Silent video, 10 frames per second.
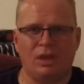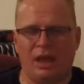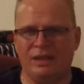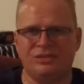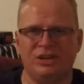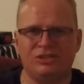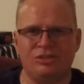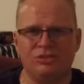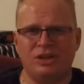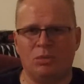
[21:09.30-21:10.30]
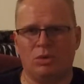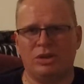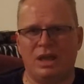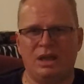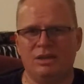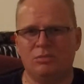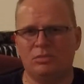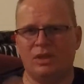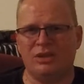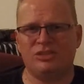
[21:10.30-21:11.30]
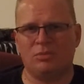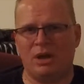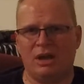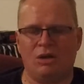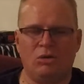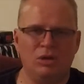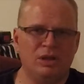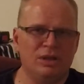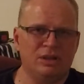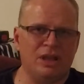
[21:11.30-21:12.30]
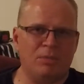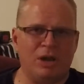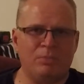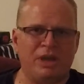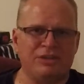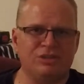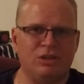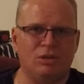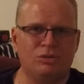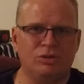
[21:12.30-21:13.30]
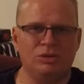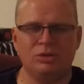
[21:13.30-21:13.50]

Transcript: ancestors that were gay, somehow that might pass along to you.